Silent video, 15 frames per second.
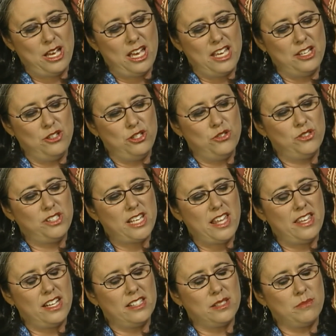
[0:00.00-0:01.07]
You do say
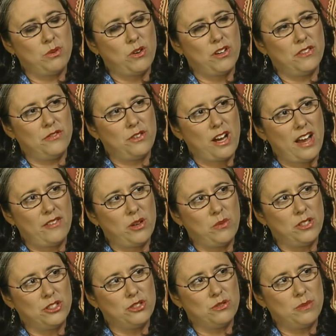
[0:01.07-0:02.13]
that it's important for
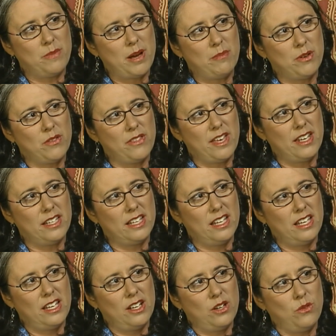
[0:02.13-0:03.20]
everyone to remember that
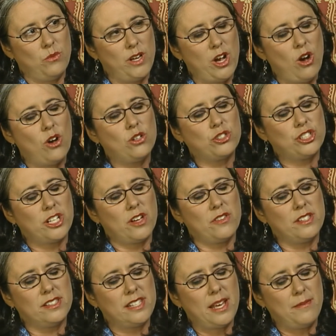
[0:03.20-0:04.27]
we all share
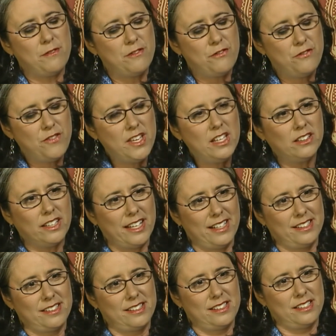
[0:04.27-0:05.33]
the same
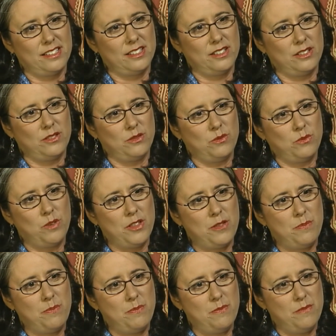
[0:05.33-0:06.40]
feelings
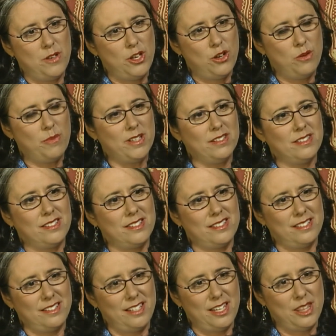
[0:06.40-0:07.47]
with humans
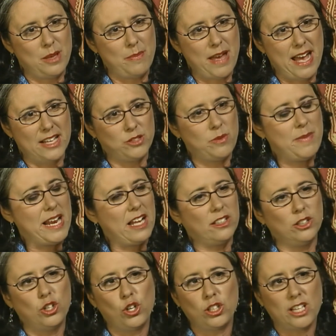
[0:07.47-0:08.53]
in the past. We may
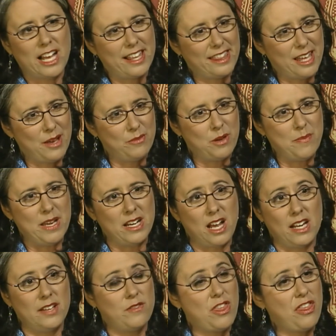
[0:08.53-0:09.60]
not look like them, we may
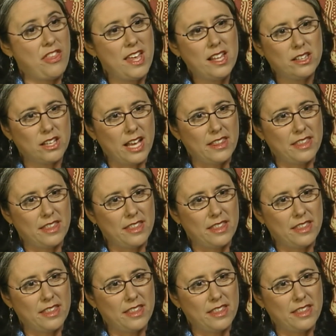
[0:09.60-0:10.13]
not even think like